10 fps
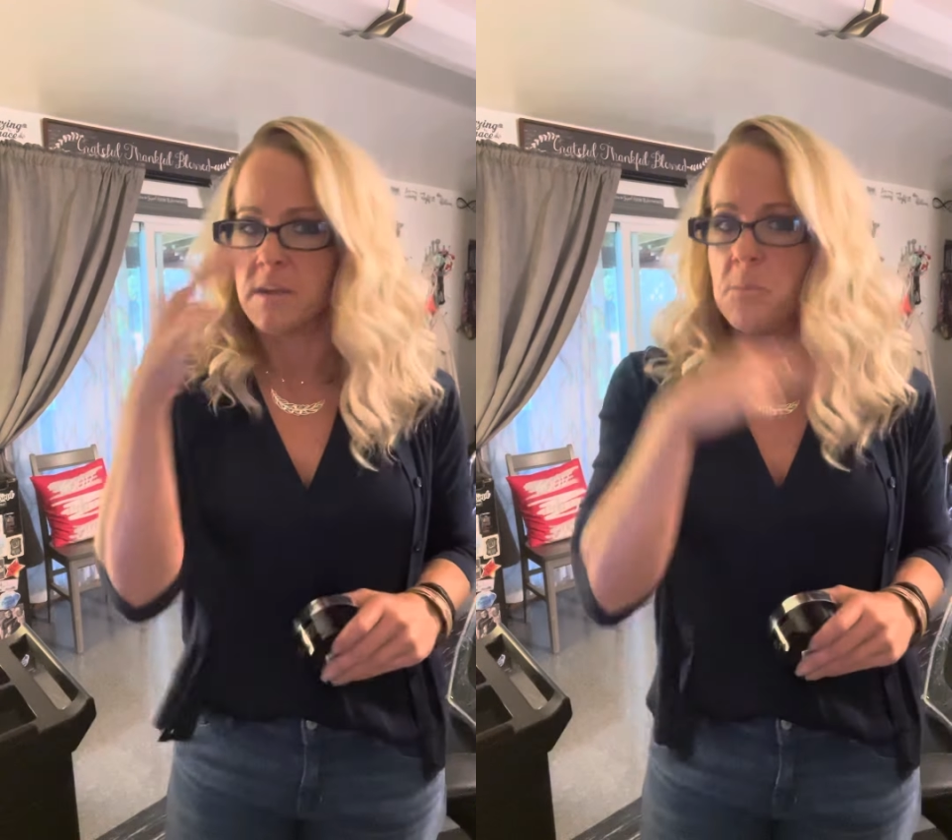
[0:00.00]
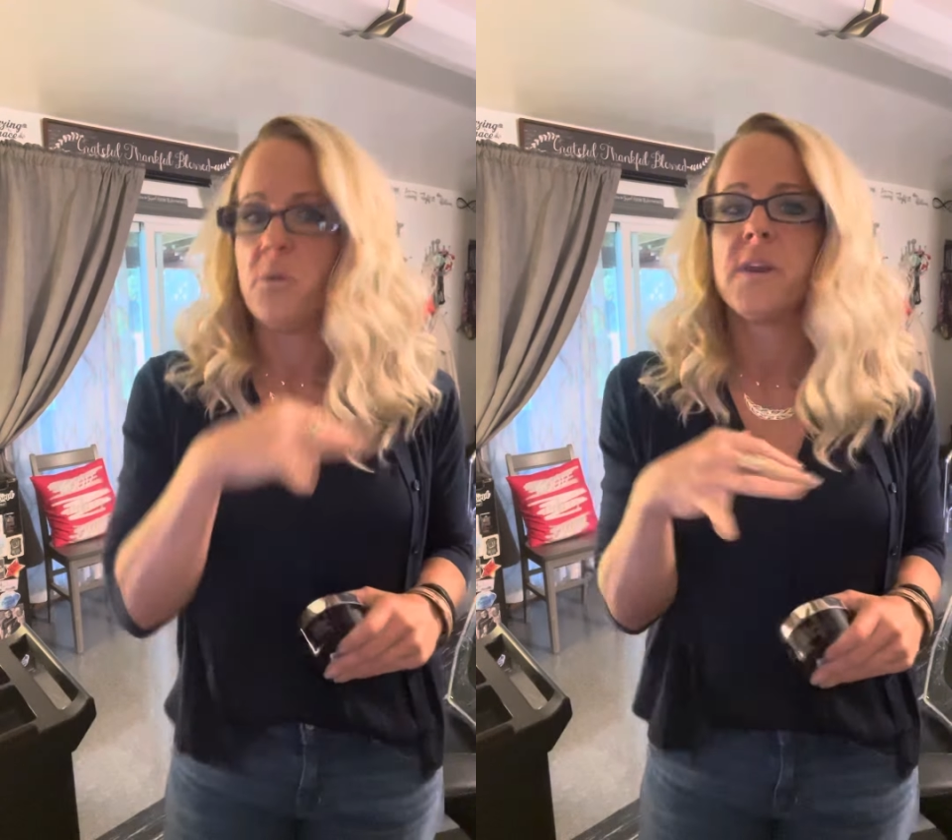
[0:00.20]

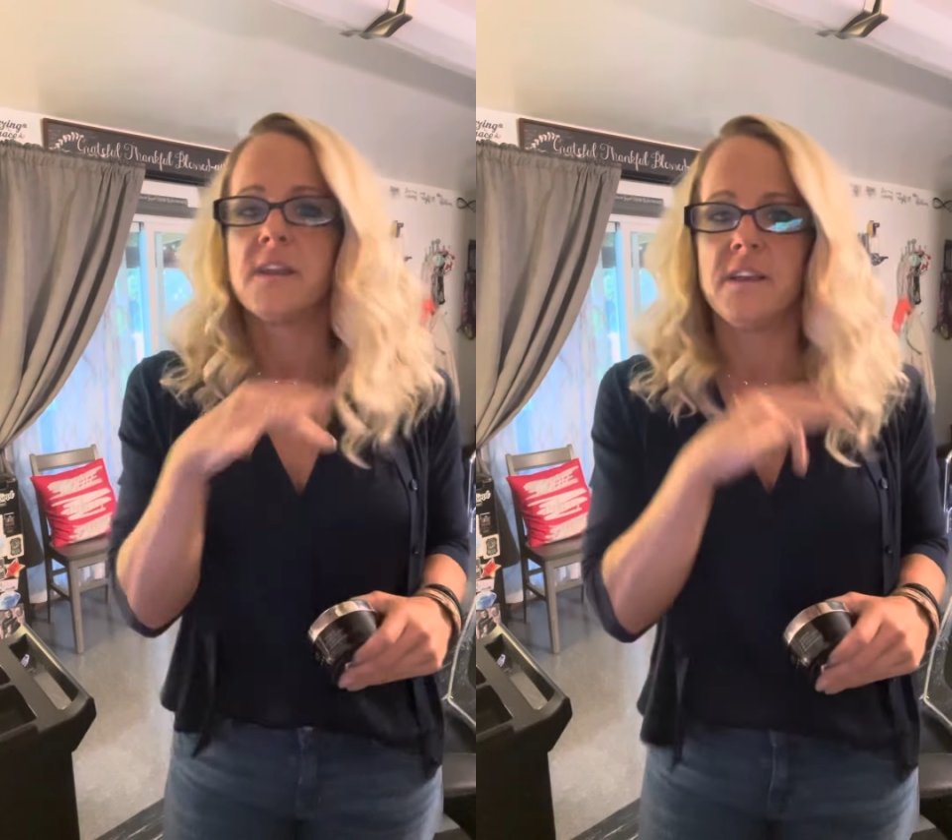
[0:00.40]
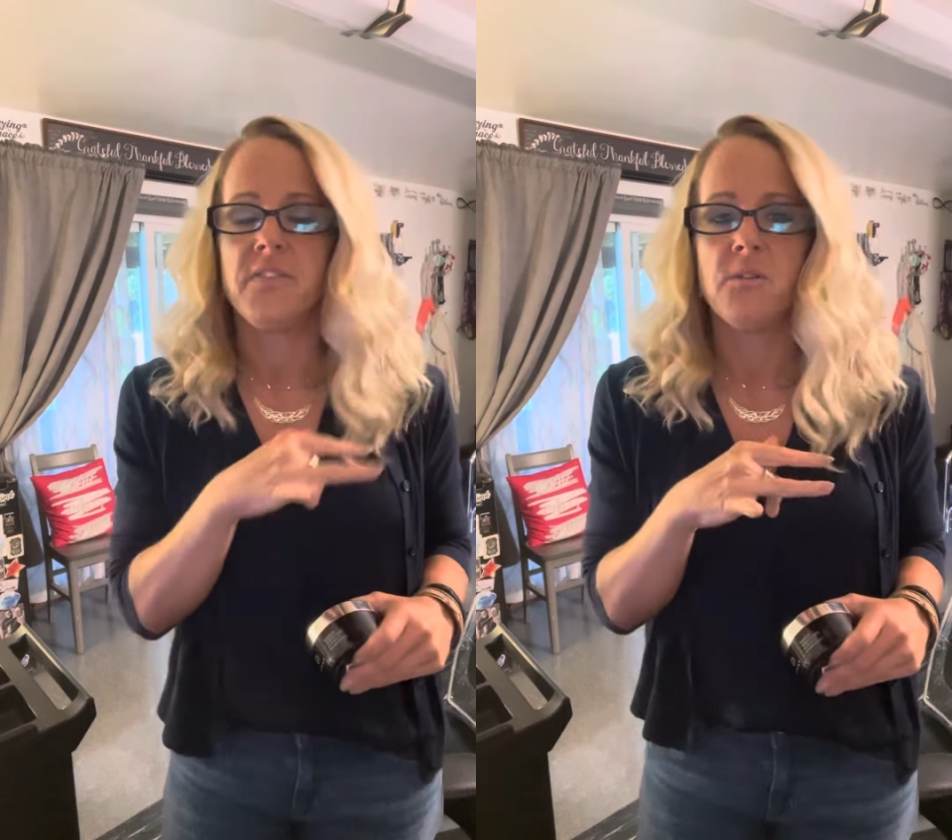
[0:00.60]
and put
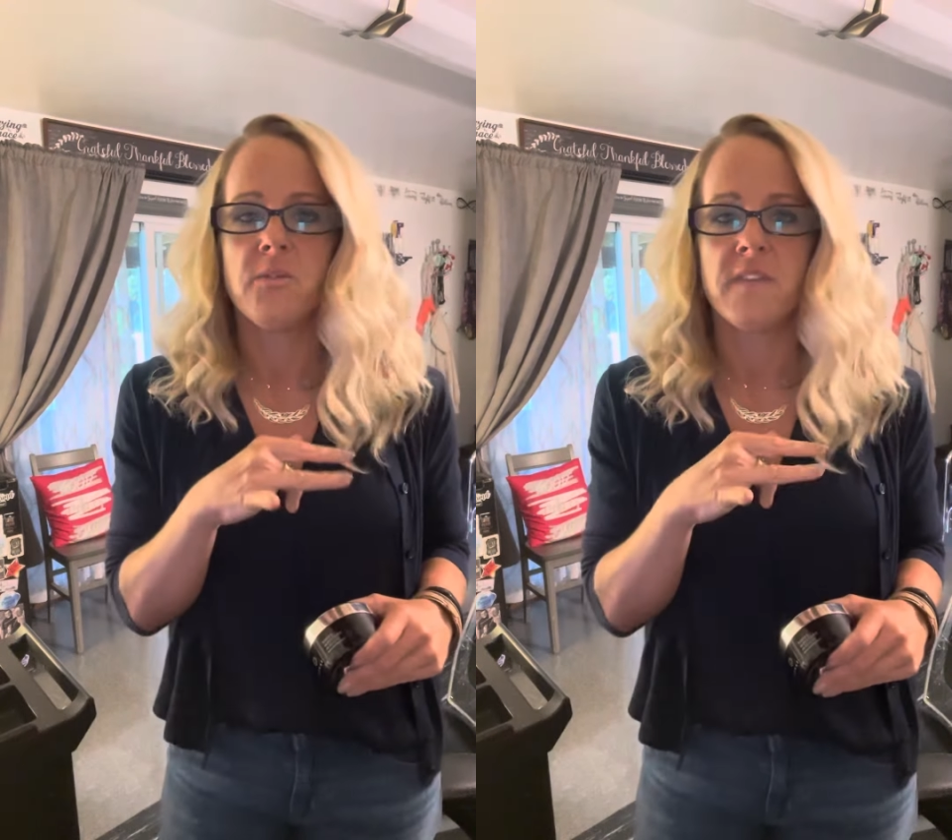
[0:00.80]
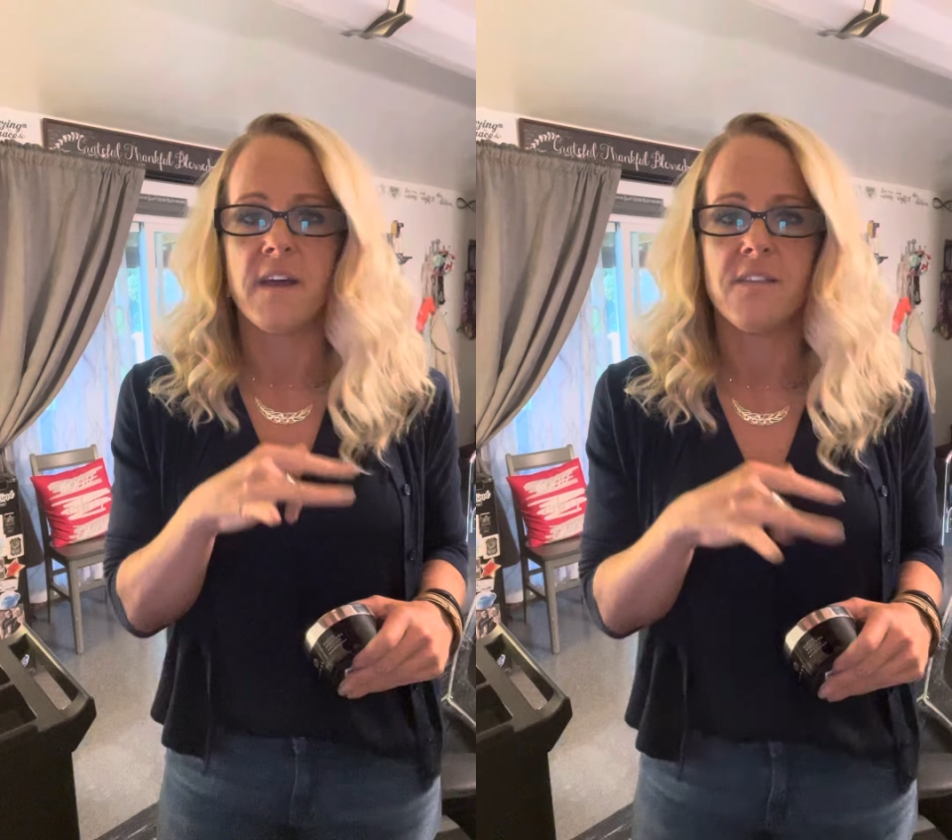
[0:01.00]
it in
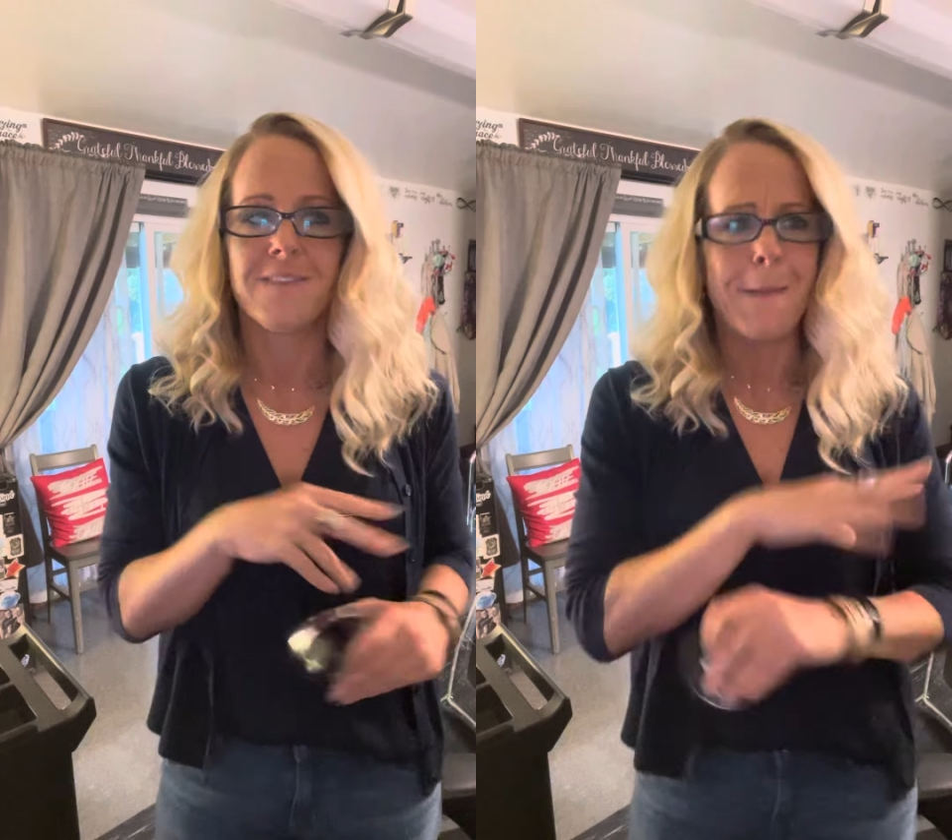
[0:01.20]
those ends,